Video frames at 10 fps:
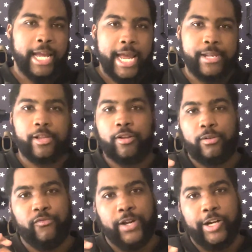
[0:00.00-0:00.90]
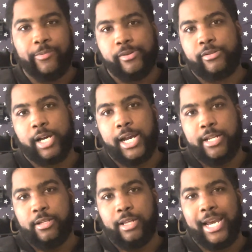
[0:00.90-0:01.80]
And so it's very
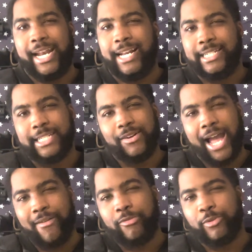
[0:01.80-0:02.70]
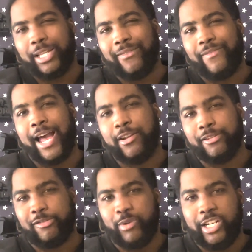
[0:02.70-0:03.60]
precise, and I still haven't really found the
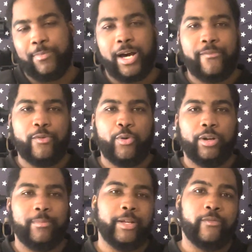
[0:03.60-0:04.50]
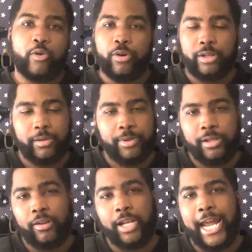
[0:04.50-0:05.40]
sweet spot for it. I mean, of course, it
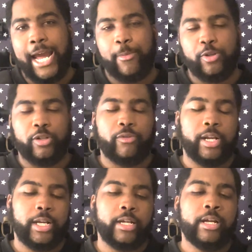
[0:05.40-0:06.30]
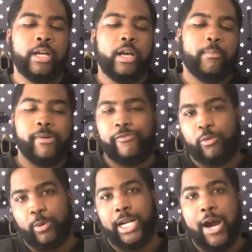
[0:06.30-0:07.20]
depends on the ammo you're running, but for
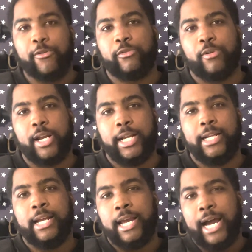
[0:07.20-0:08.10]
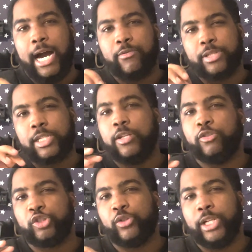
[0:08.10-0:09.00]
what I was running, I was still
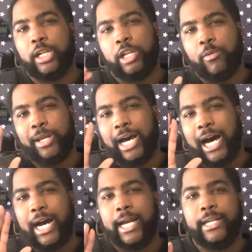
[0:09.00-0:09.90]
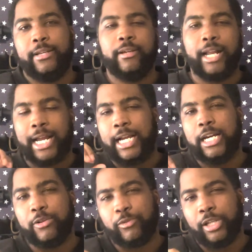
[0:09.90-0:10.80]
shooting a little bit high. Like I
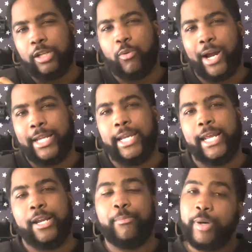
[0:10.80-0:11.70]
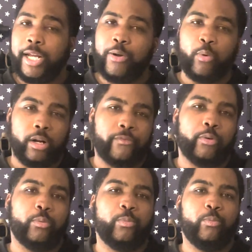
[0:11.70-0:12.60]
couldn't really quite get it, but it worked for
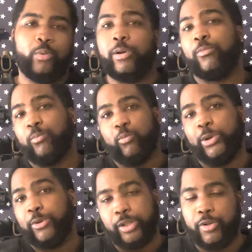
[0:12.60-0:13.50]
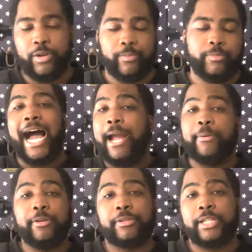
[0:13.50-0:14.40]
what we were doing. I
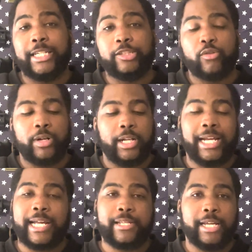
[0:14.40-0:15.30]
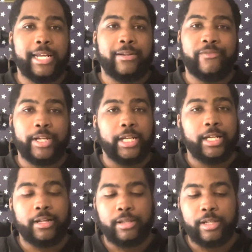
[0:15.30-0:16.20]
personally enjoyed it. Like I said at the
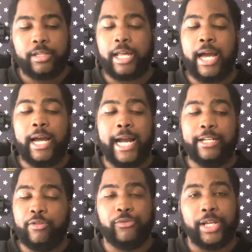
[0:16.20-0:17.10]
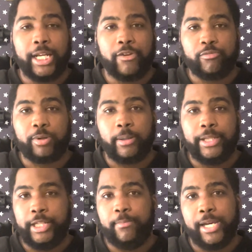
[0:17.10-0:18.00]
beginning of this, I do think it was probably
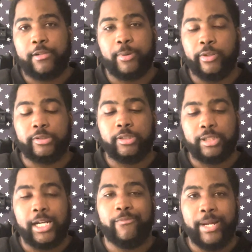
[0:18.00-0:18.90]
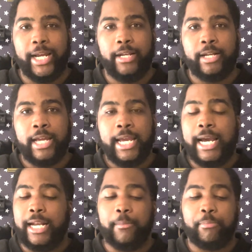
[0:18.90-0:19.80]
the best purchase that I made,
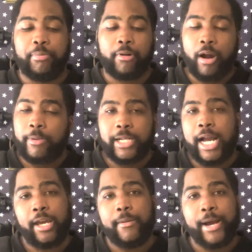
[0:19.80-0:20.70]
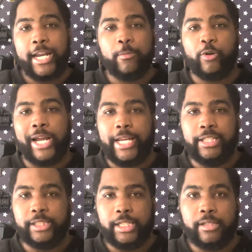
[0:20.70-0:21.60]
and I'm probably not gonna buy any more
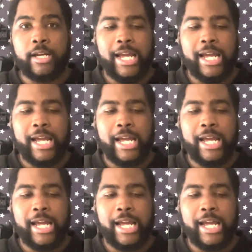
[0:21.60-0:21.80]
AEGs.